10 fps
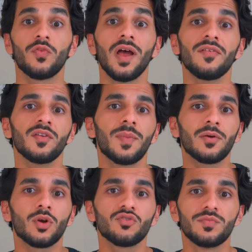500
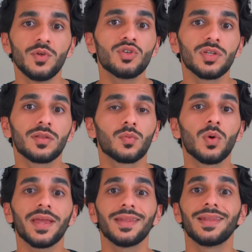pound contributions
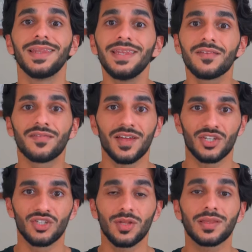work in a linear
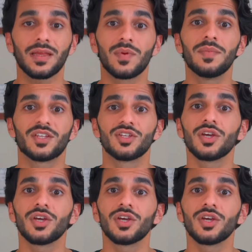fashion just like we mentioned